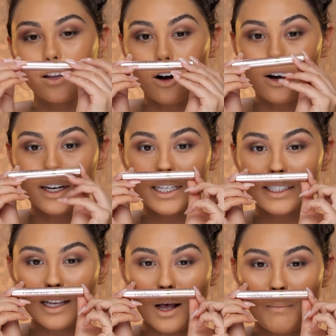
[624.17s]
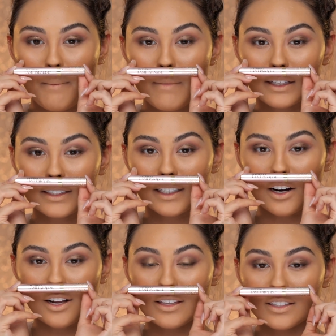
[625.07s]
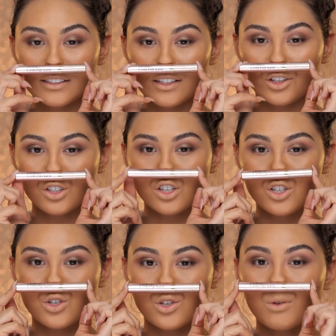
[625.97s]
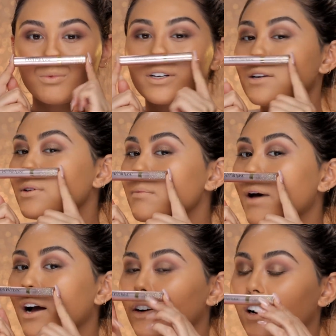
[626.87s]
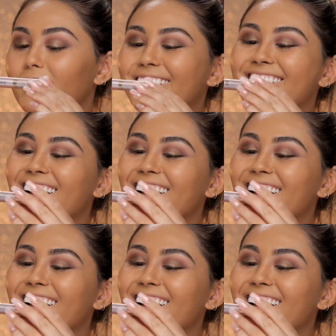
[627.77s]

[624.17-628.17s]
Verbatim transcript: add on some mascara. This looks so pretty with the background.